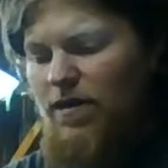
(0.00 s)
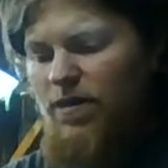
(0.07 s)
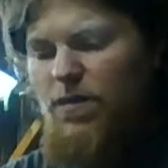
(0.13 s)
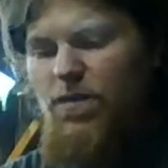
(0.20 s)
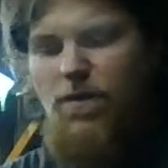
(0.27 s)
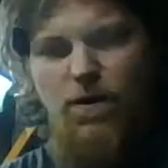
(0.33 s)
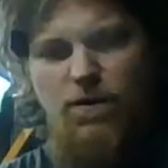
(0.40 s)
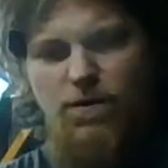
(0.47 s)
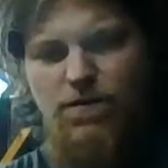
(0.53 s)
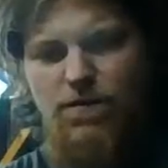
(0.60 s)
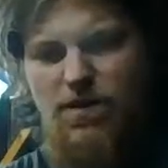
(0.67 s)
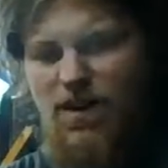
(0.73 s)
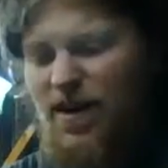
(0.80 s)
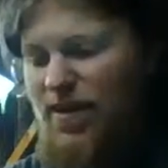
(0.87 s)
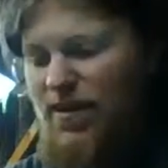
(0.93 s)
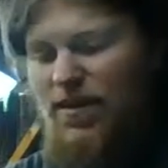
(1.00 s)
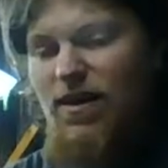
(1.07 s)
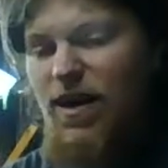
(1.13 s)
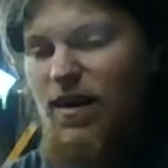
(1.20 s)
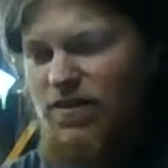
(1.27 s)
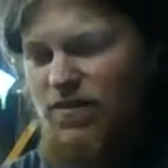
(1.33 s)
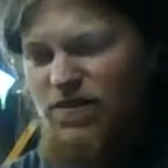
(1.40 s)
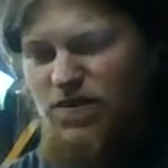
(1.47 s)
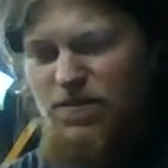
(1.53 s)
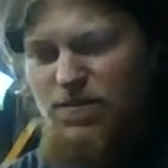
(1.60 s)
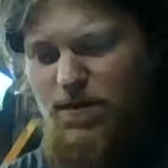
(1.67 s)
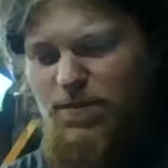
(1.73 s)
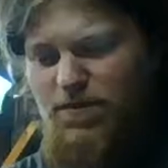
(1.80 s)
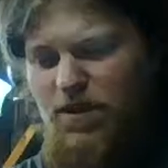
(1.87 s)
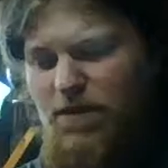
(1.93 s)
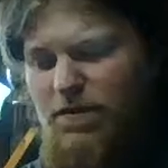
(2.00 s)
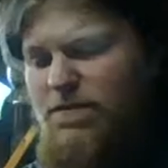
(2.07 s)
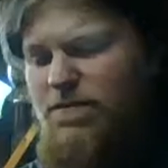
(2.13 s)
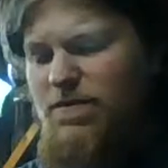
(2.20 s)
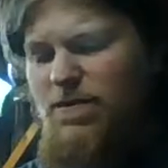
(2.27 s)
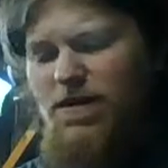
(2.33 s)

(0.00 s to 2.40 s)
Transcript: don't hold any Nazi views myself.